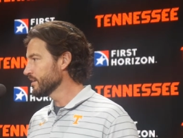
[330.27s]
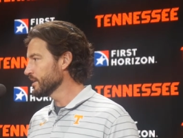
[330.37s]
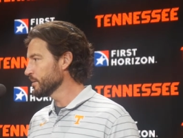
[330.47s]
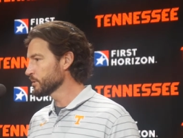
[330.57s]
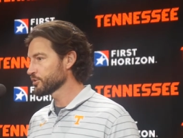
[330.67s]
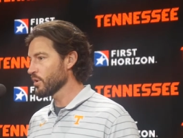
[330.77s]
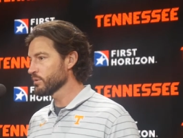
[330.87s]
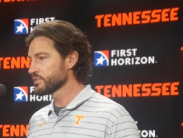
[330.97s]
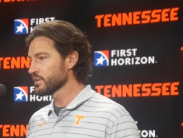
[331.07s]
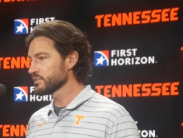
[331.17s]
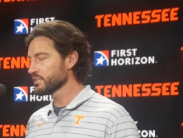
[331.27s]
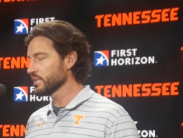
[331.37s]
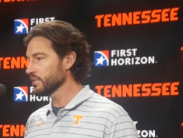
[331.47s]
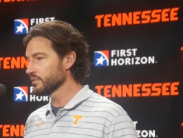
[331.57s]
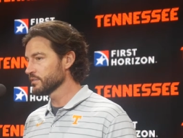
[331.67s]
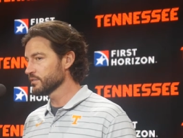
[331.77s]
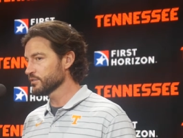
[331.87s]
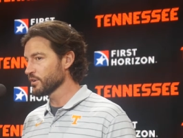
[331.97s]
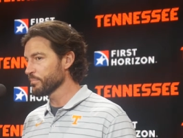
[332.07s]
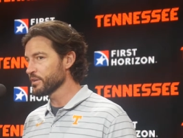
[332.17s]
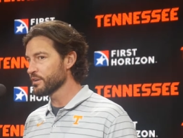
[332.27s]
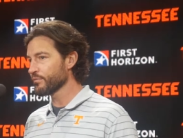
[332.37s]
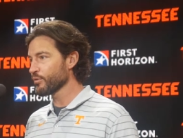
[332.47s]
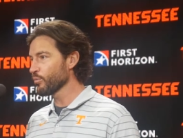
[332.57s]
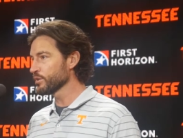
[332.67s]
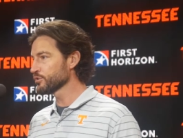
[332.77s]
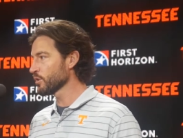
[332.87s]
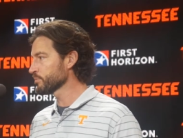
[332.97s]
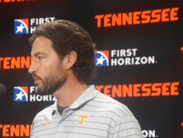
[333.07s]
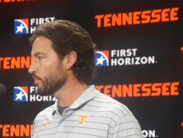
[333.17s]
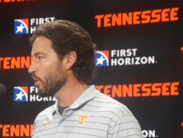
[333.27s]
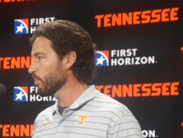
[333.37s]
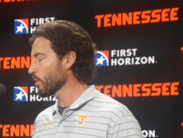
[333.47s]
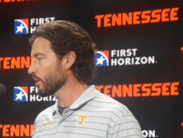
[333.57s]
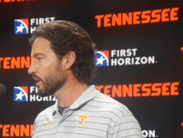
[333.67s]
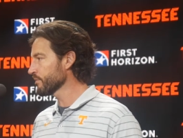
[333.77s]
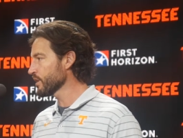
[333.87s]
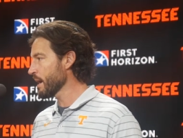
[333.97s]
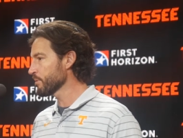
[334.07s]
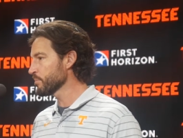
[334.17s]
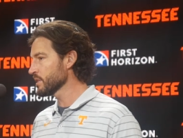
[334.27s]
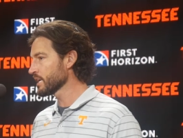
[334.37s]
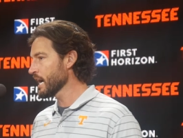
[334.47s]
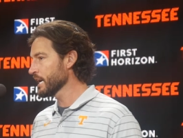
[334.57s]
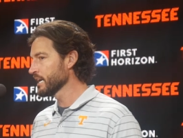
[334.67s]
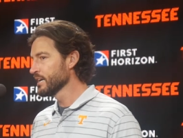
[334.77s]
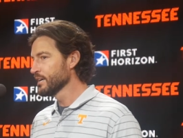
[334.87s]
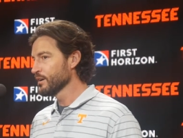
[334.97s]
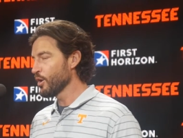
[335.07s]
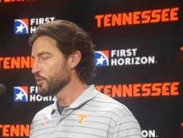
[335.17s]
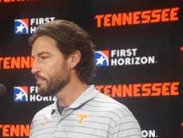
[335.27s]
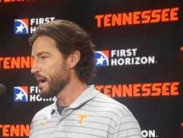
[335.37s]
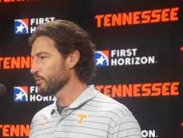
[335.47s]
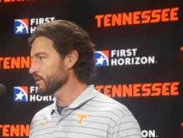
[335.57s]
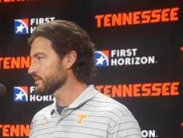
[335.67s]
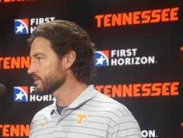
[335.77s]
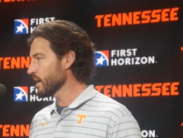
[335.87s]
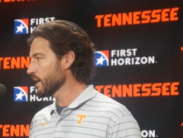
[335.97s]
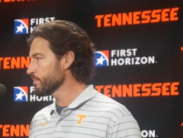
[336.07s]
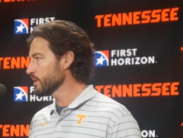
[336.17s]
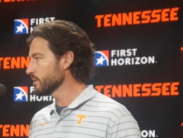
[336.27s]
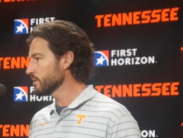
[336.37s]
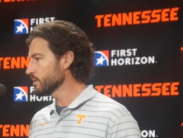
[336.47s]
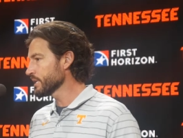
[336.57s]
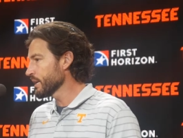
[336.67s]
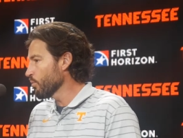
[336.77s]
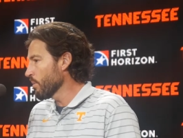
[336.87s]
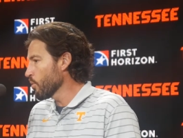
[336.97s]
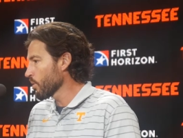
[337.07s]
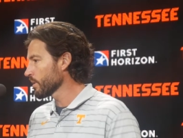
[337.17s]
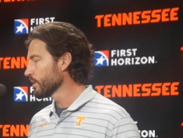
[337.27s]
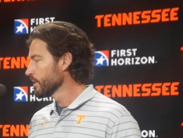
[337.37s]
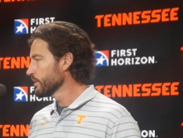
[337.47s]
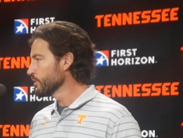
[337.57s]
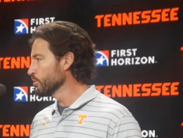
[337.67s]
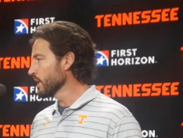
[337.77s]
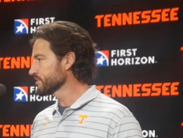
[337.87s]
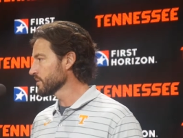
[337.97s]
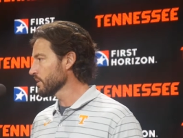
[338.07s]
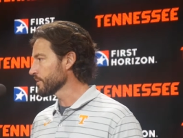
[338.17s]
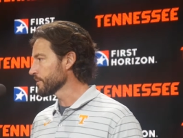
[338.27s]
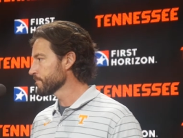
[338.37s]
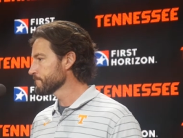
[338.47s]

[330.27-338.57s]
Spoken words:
But you're always going to see something different when you show up to the ballpark. And if you happen to be the guy on the mound at the time, then you get one more new lesson learned.